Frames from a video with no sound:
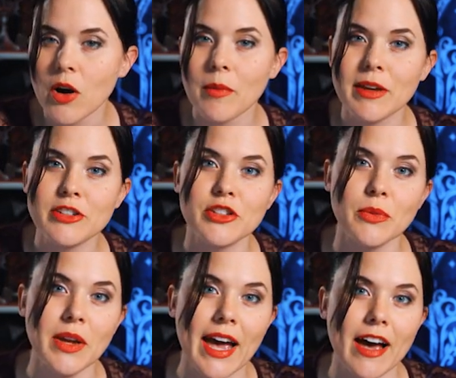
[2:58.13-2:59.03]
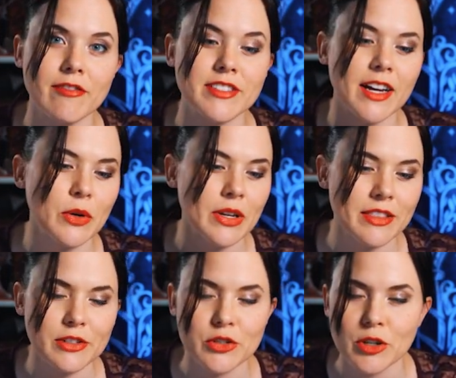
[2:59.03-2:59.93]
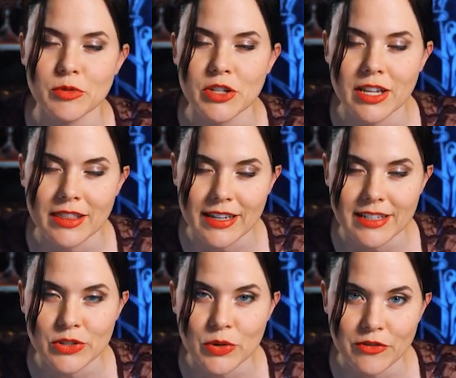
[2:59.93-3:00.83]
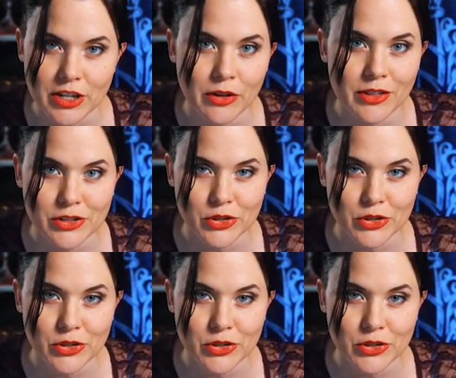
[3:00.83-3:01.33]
I'll make sure that we have down in the description a link to a video that